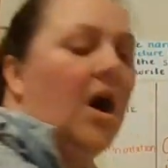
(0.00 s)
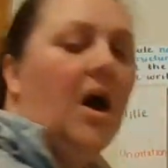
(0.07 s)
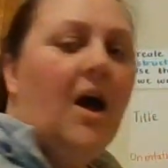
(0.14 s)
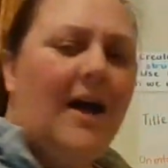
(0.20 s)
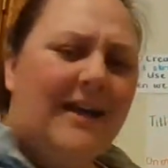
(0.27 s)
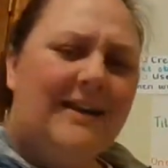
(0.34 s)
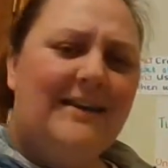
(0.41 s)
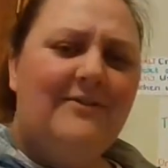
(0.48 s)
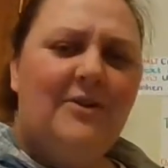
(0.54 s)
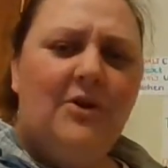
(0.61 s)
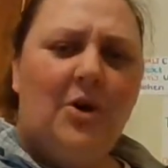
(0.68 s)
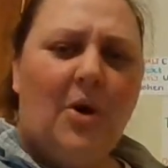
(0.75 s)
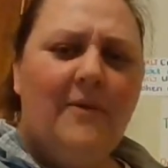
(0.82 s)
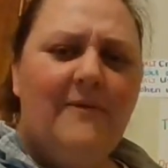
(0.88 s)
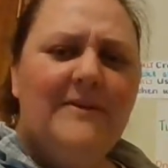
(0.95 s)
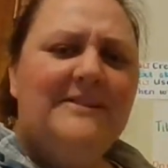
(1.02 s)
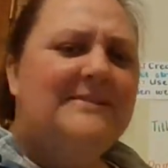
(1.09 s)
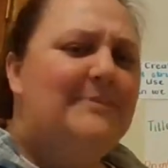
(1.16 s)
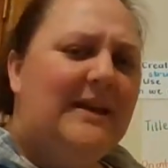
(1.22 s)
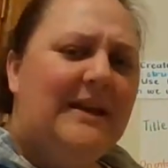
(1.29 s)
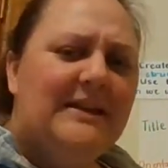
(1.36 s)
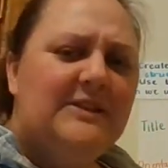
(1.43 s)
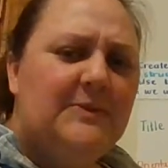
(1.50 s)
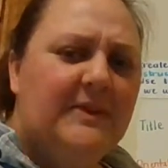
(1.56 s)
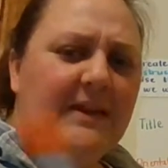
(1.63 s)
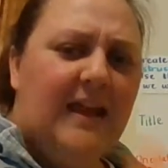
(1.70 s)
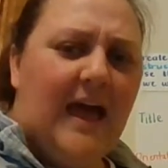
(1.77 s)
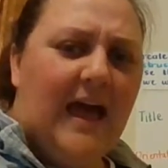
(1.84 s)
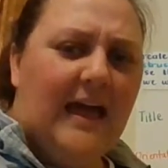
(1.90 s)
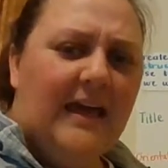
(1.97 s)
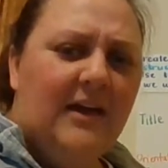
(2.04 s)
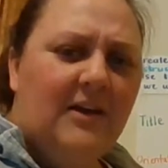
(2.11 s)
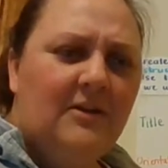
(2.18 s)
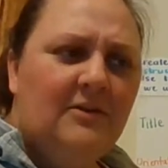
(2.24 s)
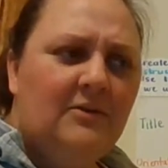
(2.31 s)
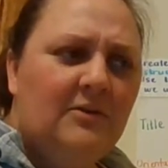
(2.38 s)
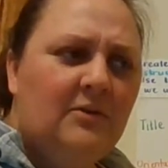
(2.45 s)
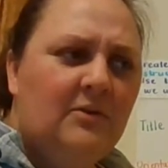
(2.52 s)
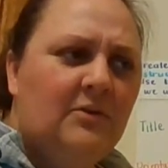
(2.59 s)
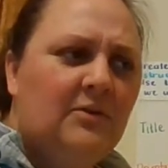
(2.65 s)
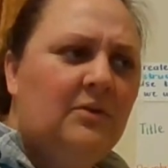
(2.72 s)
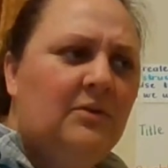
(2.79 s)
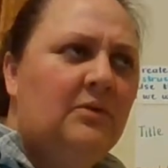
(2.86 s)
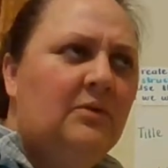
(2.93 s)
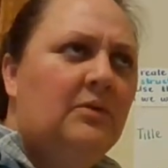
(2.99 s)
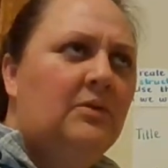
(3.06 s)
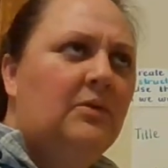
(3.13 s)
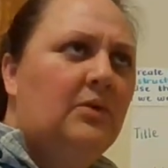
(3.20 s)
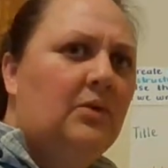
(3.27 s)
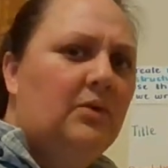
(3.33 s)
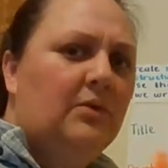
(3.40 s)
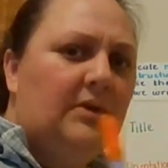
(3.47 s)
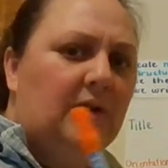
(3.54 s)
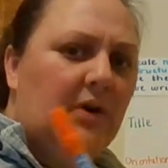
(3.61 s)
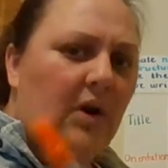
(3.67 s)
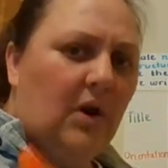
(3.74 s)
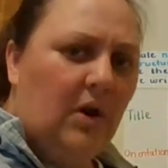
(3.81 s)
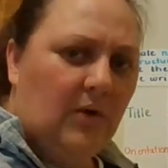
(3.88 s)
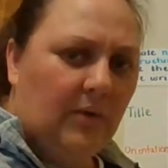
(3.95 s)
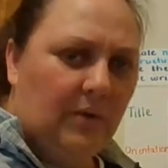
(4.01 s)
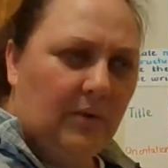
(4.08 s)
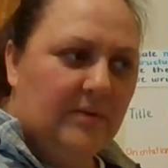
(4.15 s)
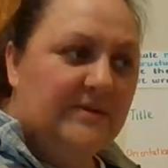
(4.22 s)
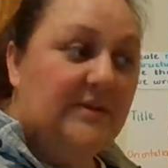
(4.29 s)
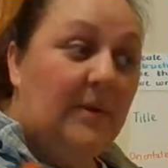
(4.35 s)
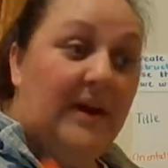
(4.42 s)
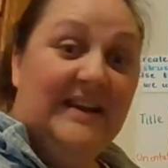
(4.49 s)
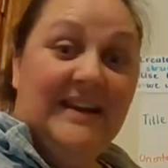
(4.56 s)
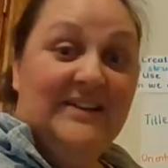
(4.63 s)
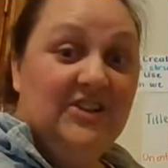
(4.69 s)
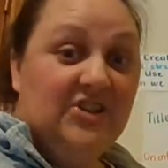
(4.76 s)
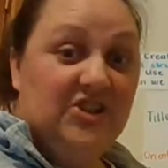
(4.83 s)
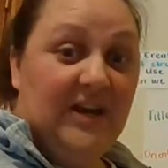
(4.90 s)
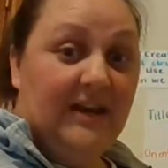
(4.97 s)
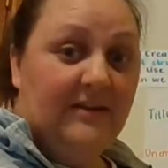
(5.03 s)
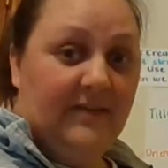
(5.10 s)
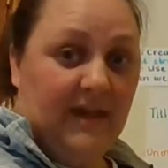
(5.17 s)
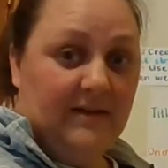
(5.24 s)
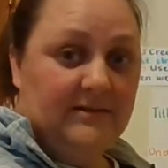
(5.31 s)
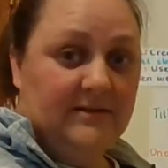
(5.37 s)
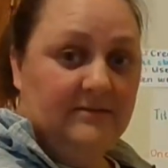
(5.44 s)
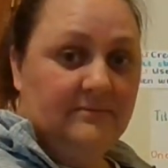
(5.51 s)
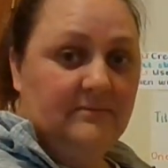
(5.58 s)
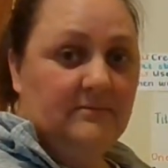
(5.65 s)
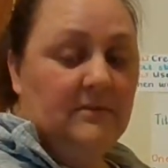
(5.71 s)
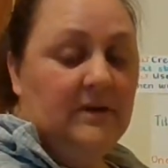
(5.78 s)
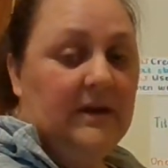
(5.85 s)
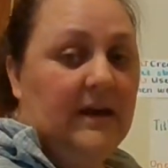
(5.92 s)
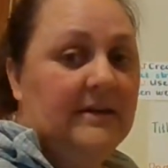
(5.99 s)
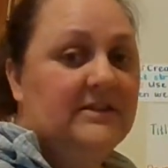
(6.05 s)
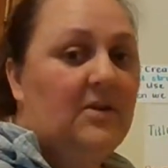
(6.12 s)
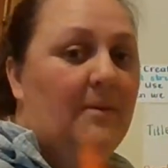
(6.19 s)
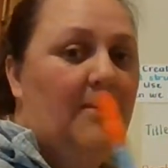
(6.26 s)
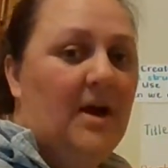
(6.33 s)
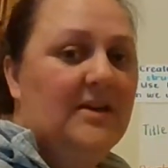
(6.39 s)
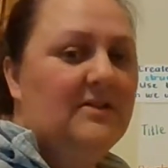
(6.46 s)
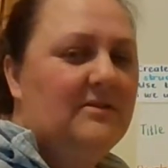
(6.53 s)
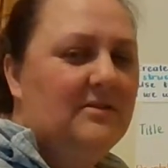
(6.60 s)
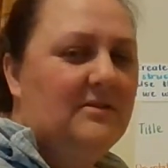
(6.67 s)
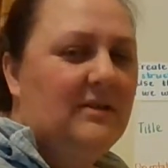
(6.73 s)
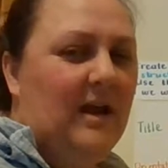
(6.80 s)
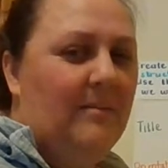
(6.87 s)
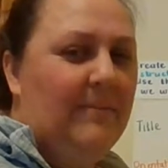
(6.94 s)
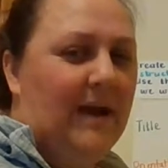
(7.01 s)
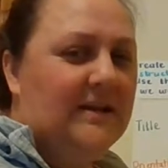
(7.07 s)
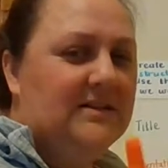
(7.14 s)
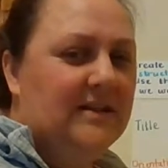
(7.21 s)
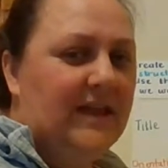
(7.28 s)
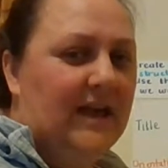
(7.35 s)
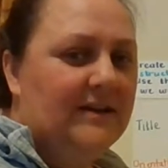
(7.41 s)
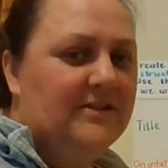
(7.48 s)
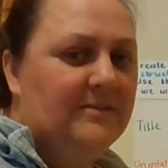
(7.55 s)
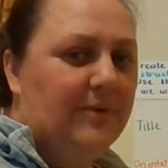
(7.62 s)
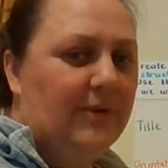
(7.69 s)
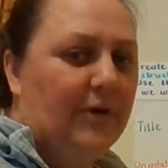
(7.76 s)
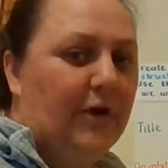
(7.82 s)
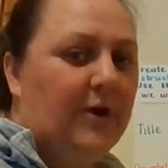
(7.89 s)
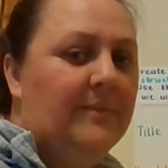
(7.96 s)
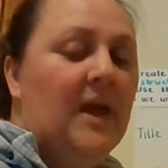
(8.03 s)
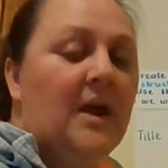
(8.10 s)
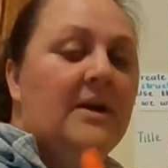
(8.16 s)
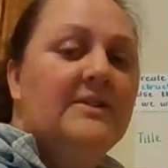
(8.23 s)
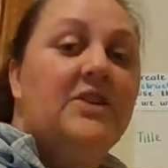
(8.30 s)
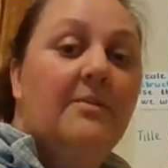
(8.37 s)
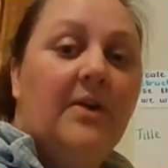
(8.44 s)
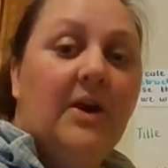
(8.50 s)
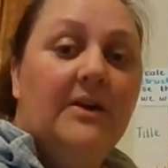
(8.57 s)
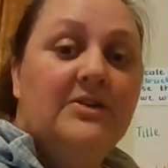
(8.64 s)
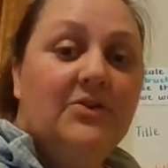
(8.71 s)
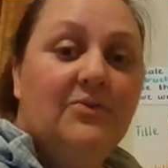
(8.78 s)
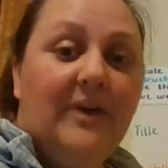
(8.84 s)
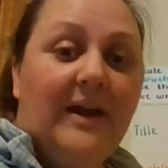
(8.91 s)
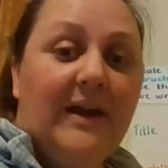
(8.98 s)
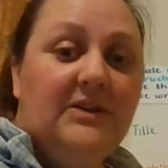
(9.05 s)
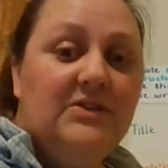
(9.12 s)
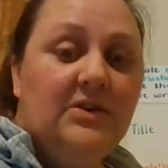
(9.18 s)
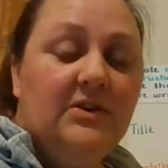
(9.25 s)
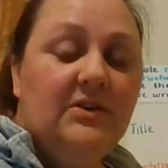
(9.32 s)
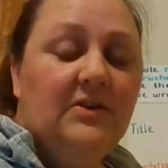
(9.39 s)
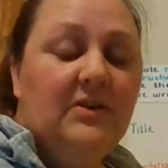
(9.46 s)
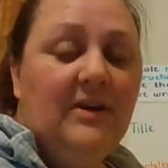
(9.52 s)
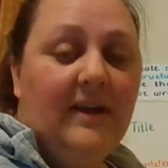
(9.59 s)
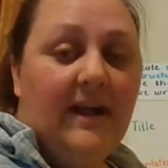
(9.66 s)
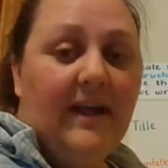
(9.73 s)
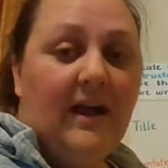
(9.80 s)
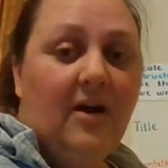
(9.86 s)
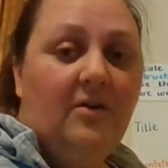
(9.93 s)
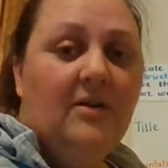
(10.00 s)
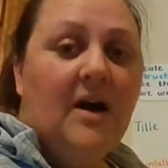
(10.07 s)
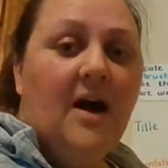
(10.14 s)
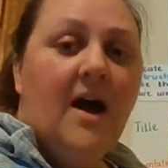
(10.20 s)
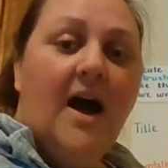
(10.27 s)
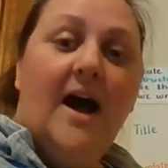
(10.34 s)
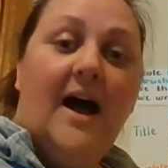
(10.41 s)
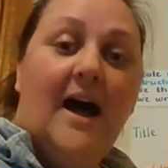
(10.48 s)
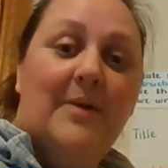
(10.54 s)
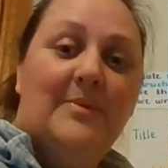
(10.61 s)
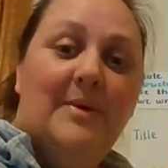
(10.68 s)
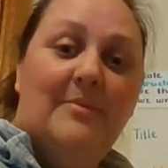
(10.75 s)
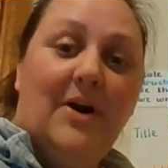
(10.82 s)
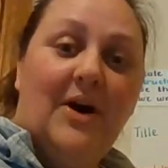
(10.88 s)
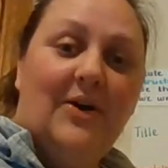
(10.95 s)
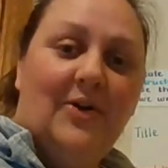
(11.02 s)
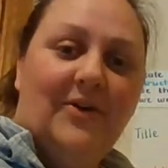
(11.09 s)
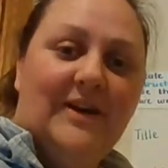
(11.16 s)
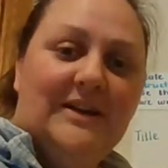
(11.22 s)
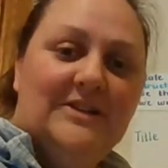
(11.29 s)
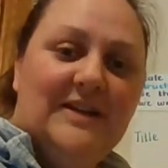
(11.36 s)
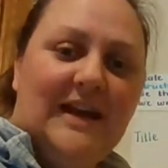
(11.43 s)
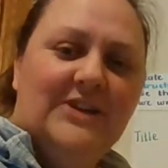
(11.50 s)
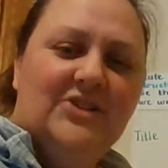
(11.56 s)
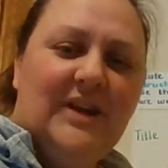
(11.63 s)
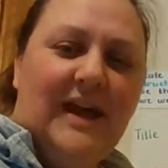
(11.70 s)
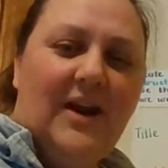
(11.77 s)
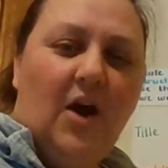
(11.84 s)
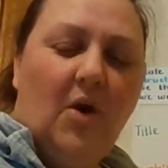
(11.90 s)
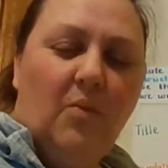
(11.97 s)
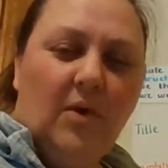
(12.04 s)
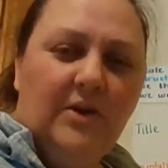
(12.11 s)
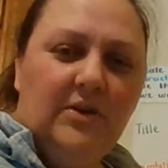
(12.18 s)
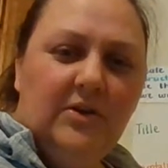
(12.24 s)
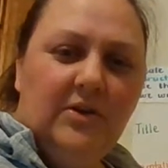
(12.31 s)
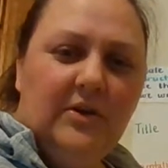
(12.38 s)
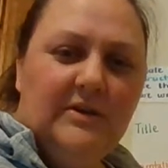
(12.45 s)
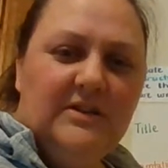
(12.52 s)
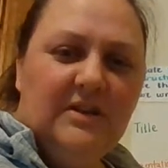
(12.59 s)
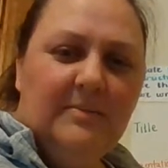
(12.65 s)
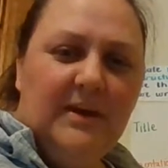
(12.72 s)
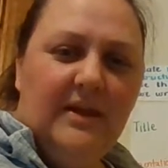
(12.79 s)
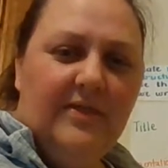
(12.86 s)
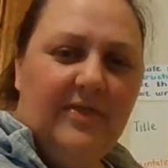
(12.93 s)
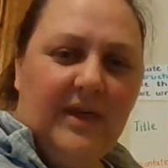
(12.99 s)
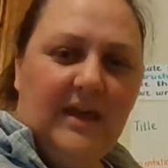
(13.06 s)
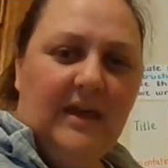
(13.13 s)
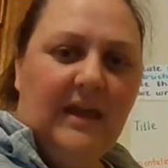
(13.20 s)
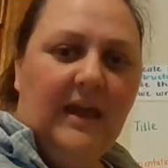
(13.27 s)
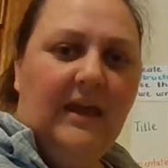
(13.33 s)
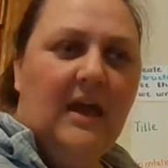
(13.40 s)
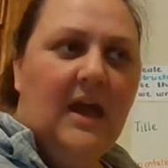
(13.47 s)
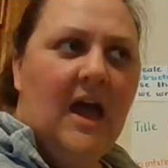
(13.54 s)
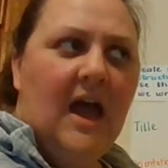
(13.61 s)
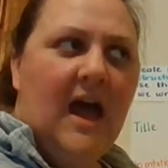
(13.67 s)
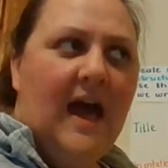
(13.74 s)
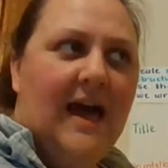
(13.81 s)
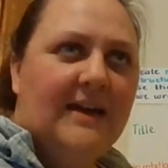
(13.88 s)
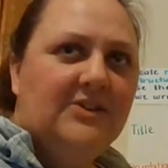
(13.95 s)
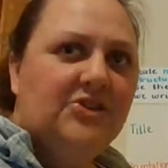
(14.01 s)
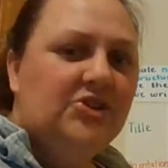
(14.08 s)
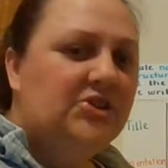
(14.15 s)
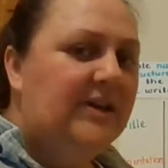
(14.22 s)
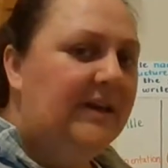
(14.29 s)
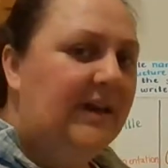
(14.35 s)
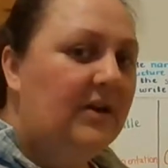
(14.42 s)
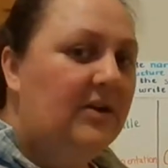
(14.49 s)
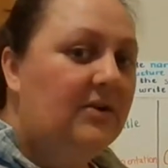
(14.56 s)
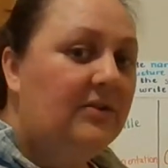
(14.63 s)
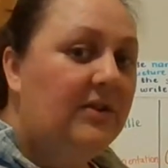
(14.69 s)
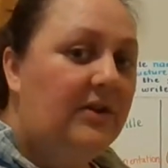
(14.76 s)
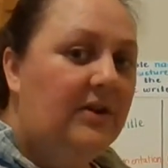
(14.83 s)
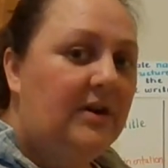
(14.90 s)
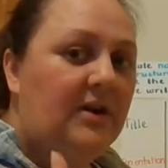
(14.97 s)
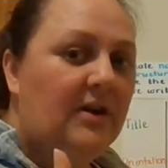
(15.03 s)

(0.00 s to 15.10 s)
I never know if it begins with an A or an O, so I need to check that. Okay, so I might come back to that tomorrow. So I'm going to read to you now my orientation, and I want you to be thinking, has she included